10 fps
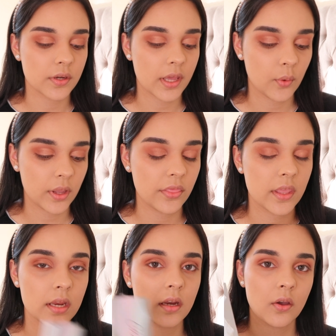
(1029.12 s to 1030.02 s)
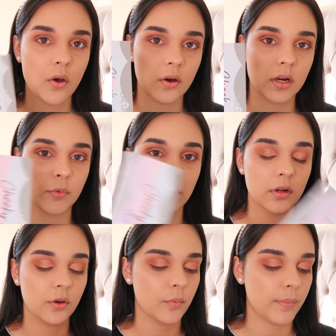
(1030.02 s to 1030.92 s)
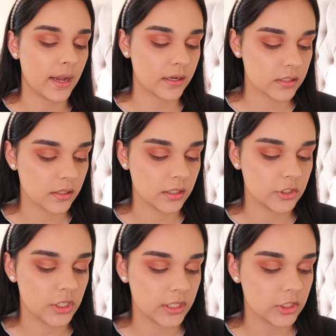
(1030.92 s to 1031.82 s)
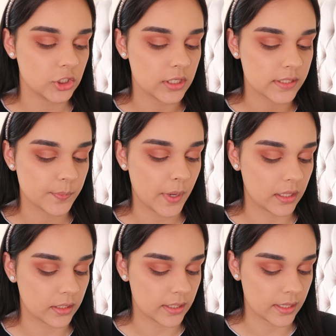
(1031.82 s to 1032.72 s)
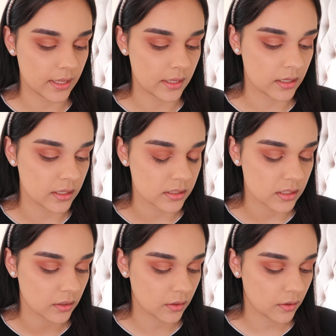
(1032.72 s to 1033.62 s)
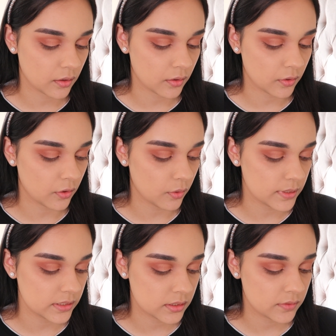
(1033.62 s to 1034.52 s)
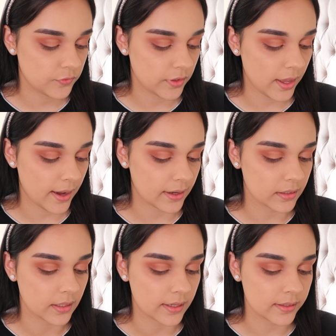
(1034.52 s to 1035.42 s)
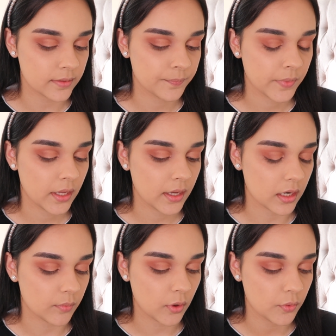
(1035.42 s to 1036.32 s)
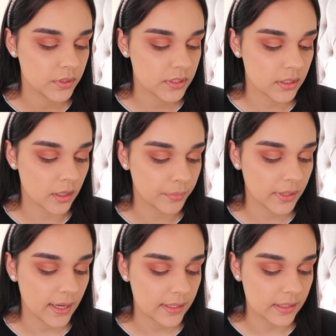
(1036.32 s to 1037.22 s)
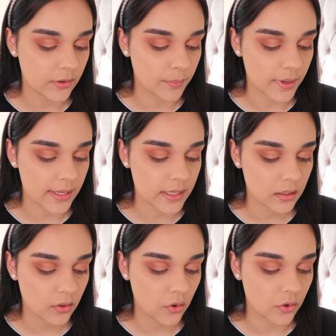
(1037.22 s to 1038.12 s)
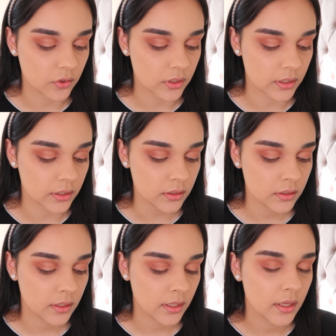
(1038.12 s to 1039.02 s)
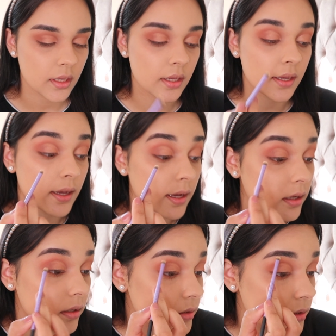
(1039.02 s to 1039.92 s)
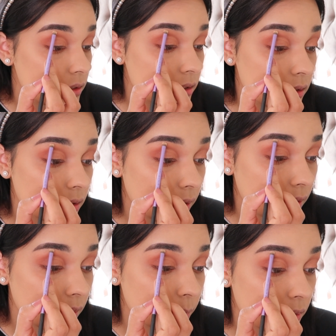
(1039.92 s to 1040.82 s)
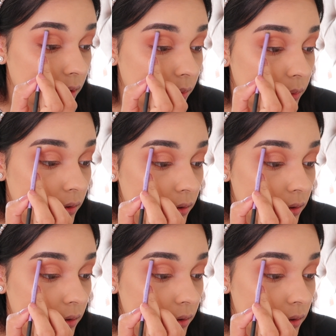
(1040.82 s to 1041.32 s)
now in the inner corner, I'm going to go back to the Cheeky Cheeks palette and go in for the highlight. And I'm going to apply that on my inner corner and eyebrow.